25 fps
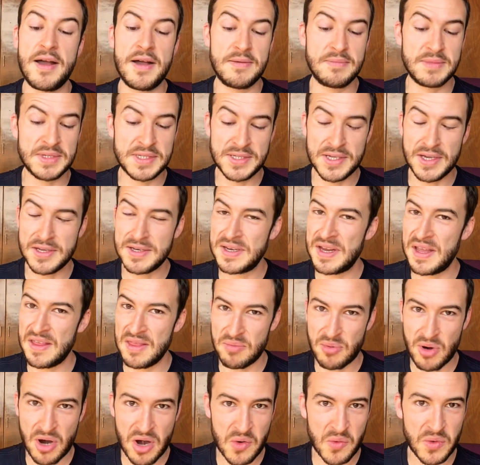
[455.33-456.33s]
Sunday in the
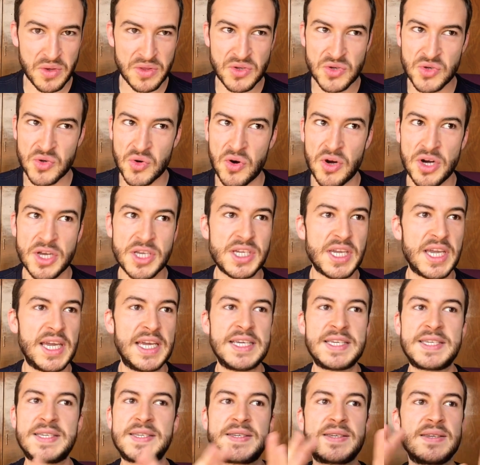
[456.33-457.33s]
Park with George
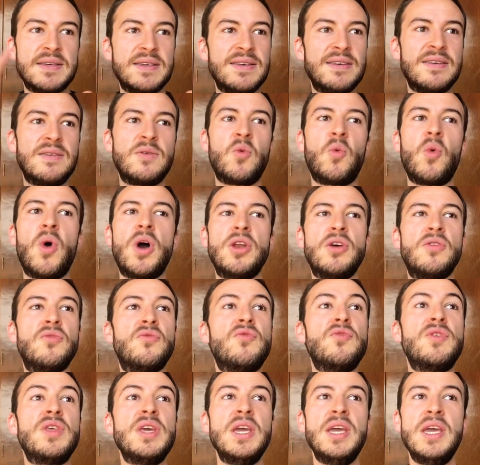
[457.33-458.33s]
is one
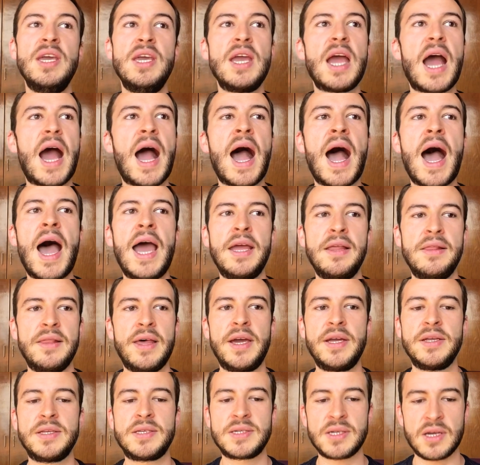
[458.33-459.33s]
of the
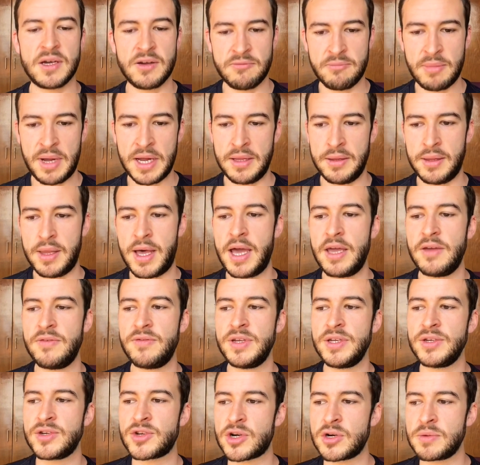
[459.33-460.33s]
highlights of my life
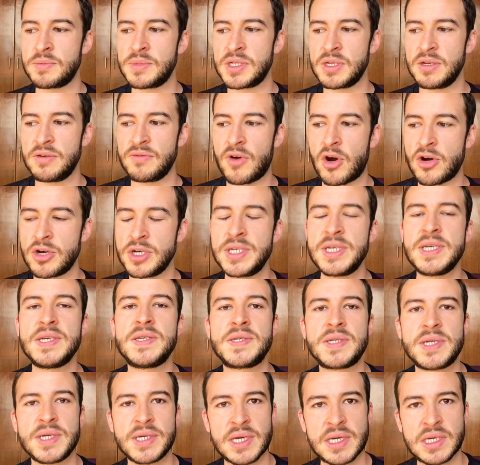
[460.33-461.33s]
in terms of
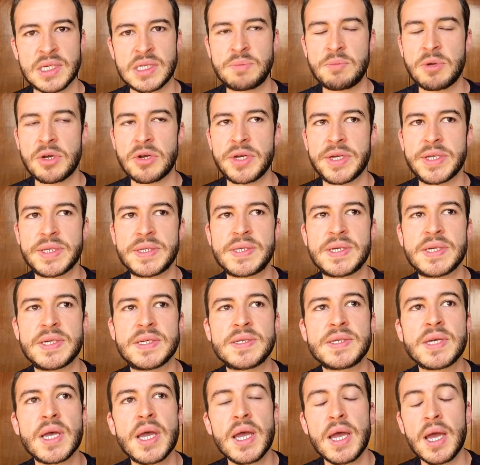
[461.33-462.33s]
artistic
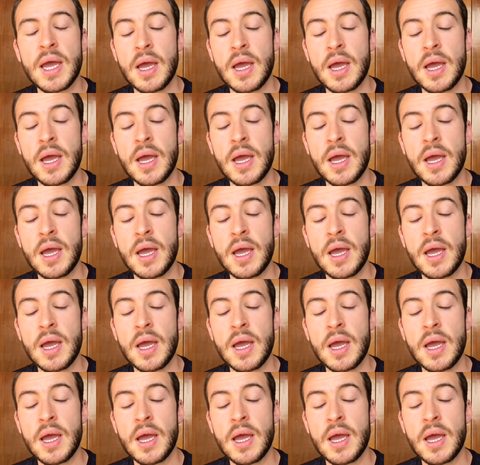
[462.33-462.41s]
experiences.